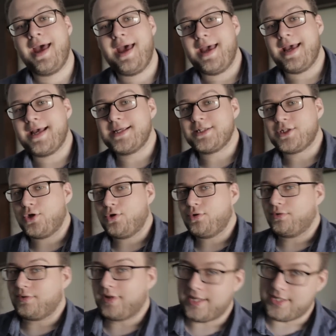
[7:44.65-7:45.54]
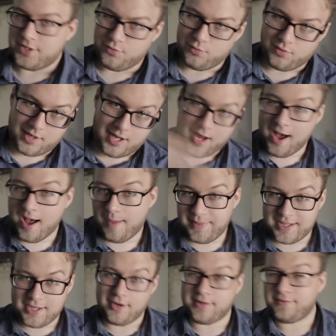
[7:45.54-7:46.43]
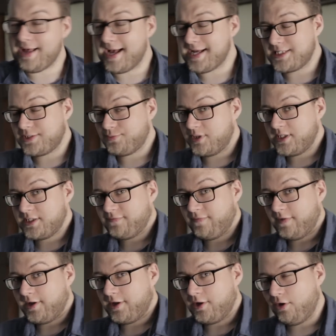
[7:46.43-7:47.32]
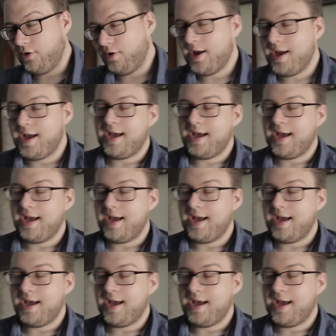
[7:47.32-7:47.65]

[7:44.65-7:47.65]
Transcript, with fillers: is you you comment on last week's video